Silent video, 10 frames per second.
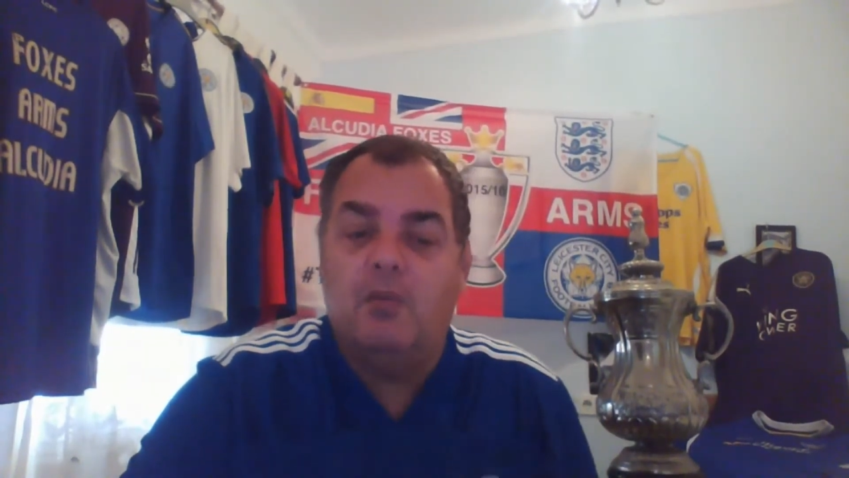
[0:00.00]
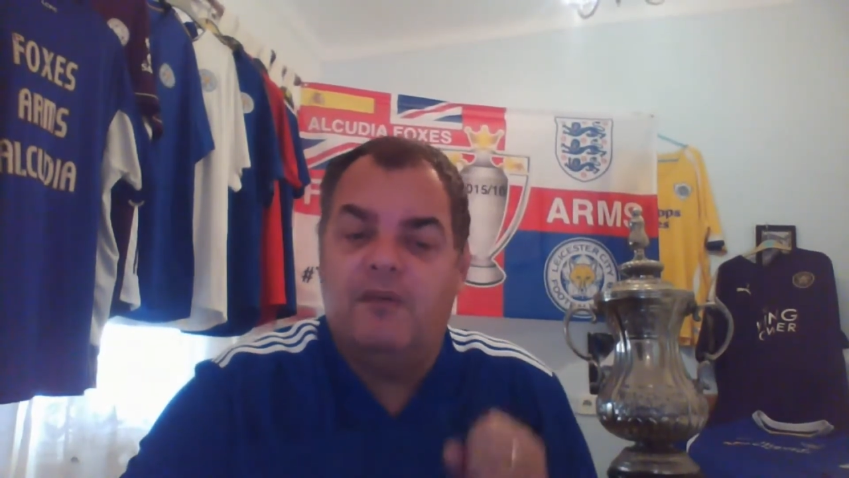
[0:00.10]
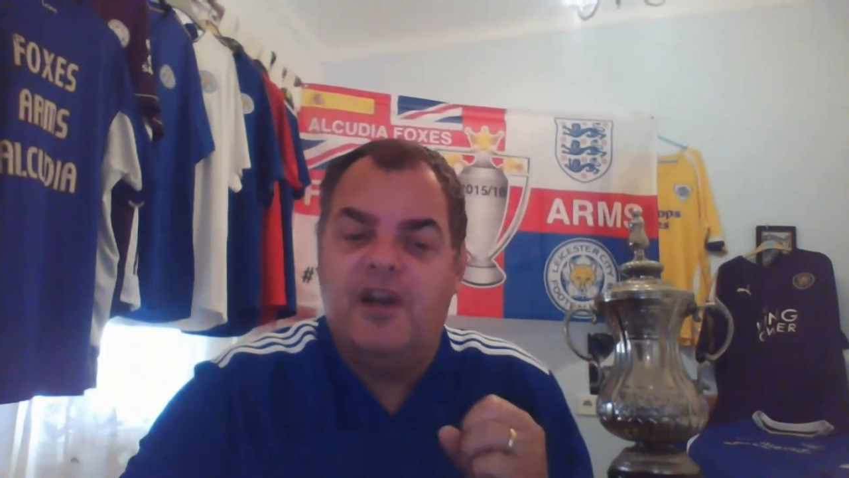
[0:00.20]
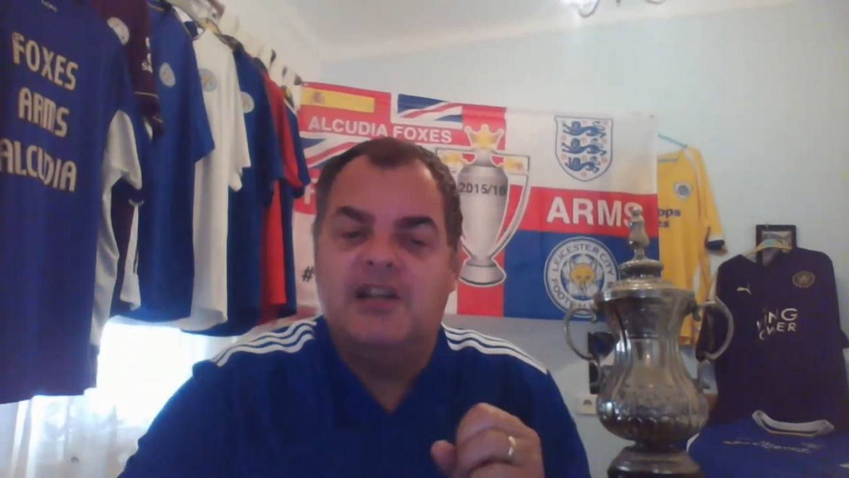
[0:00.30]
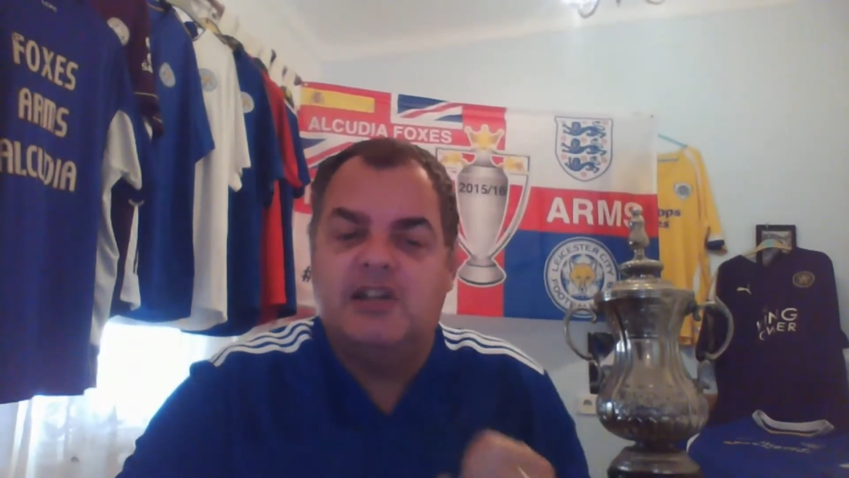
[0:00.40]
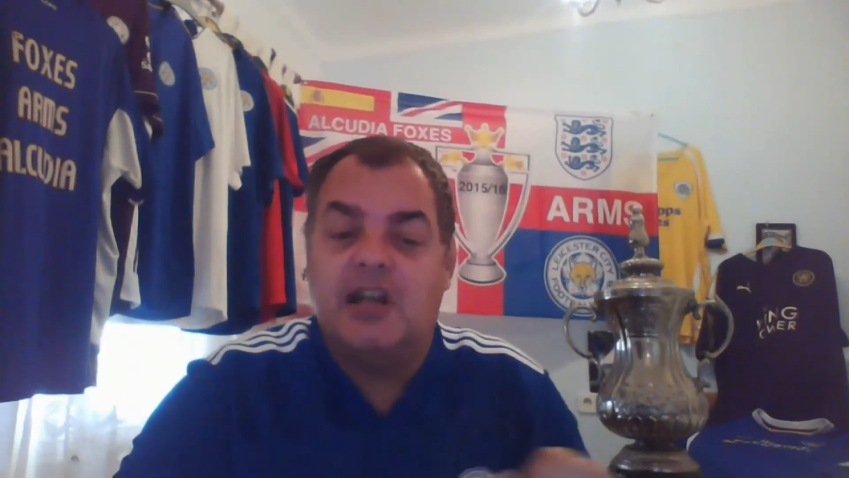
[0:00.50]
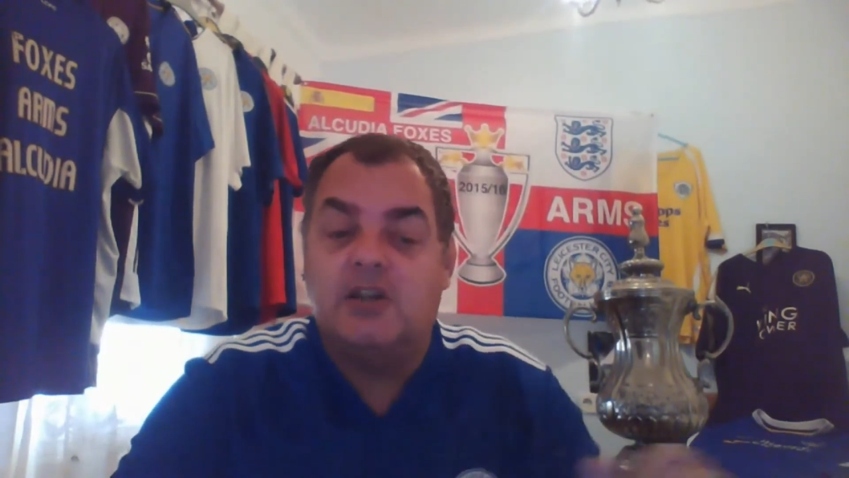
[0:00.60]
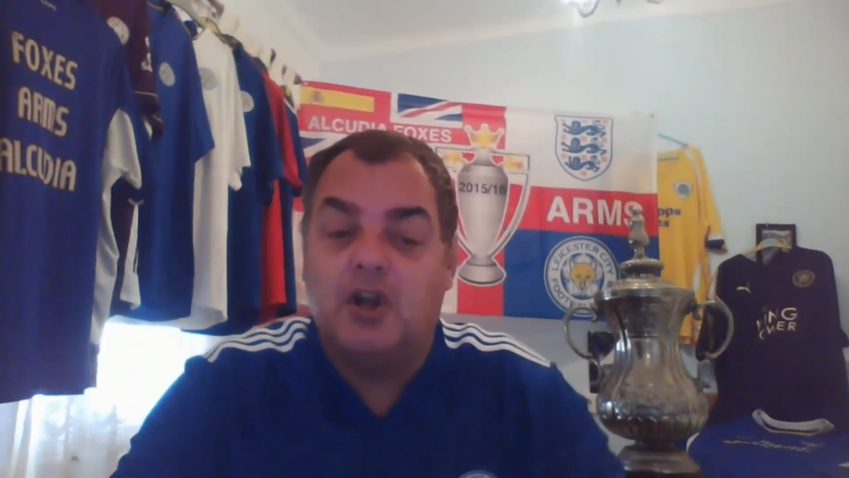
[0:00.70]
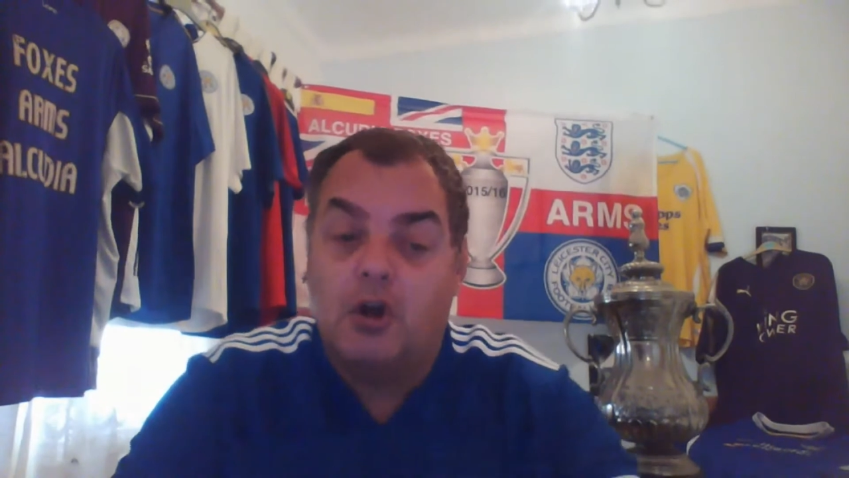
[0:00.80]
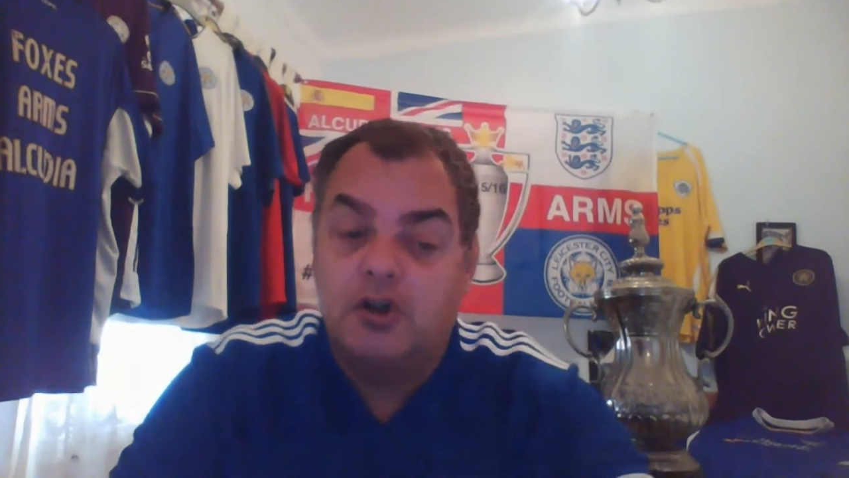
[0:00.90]
we finished 6th
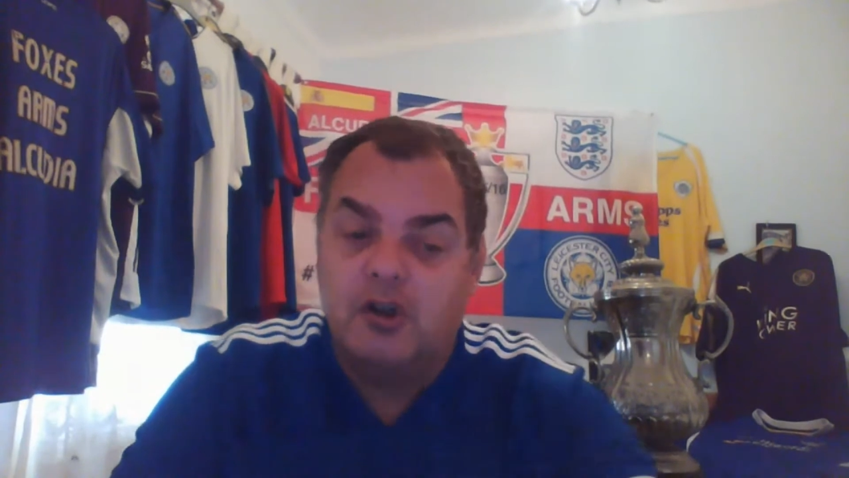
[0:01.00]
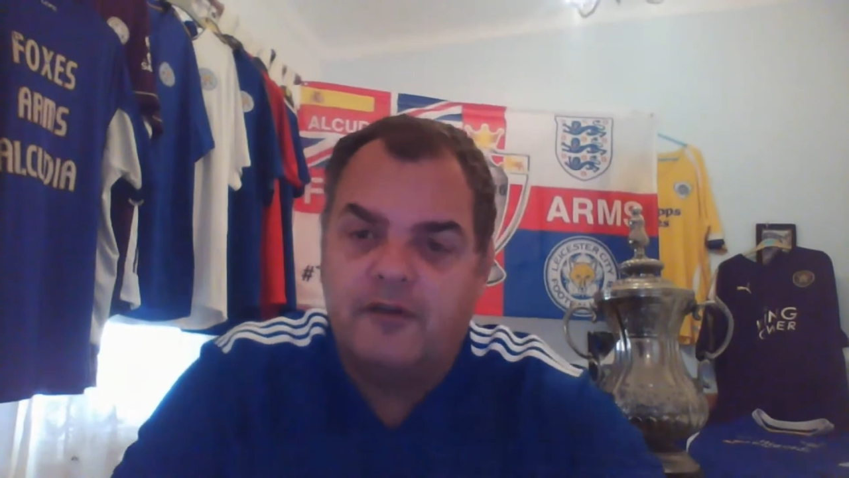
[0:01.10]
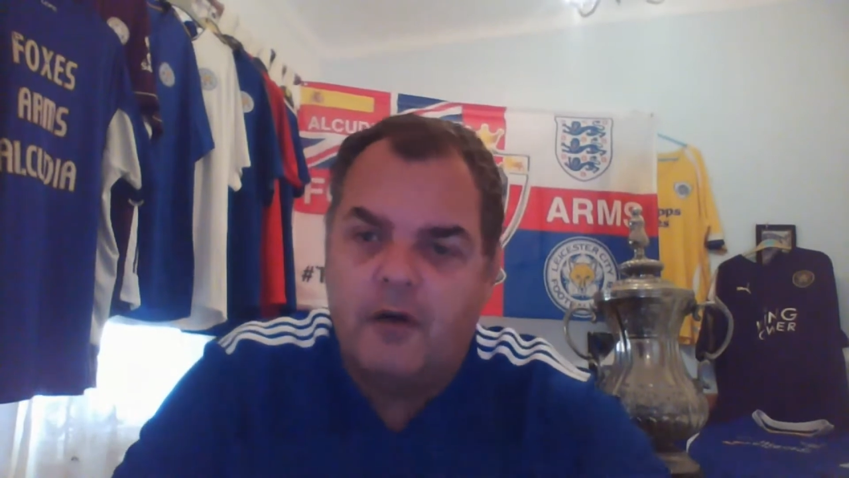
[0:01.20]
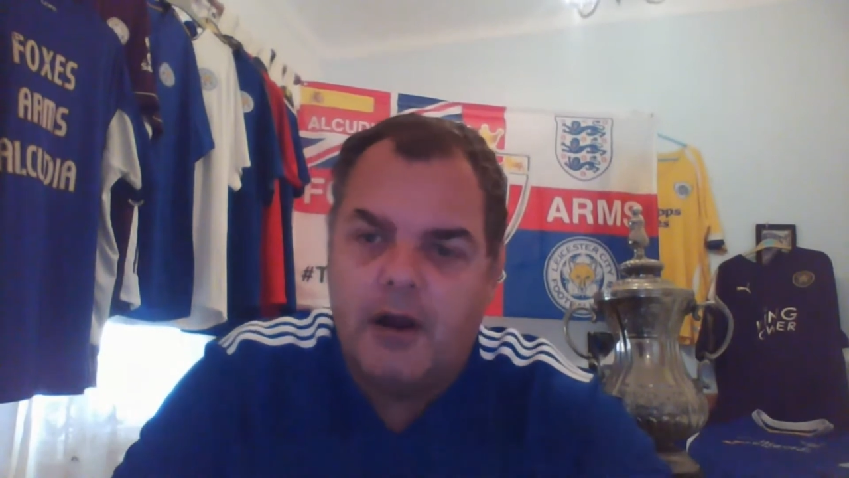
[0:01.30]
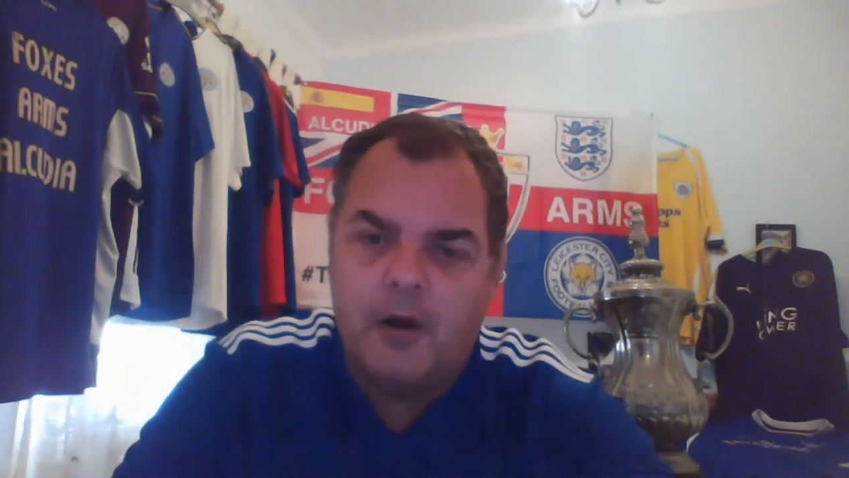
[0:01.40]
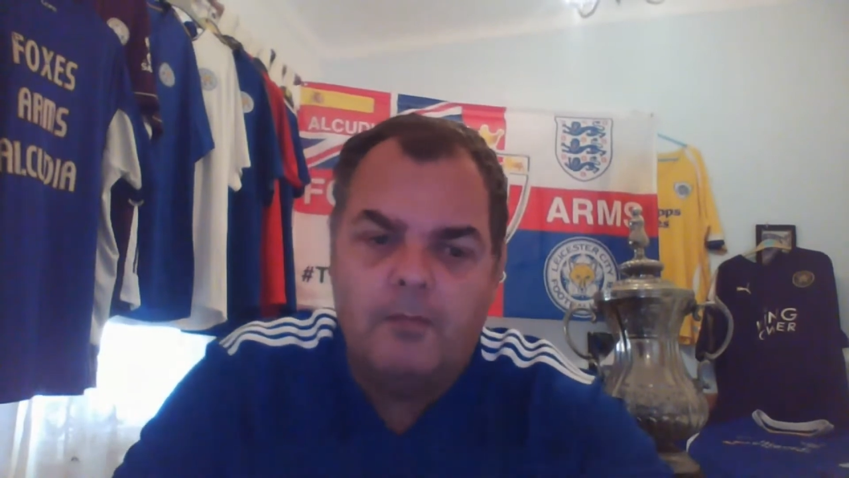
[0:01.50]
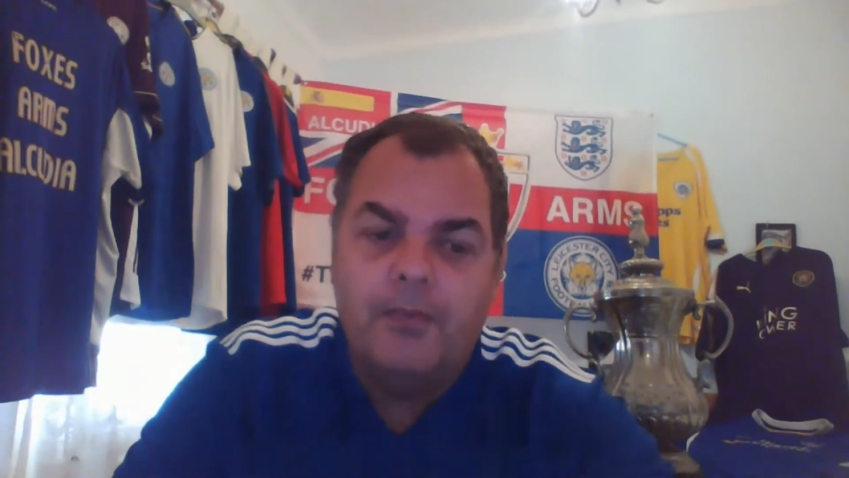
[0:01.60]
and got to the final.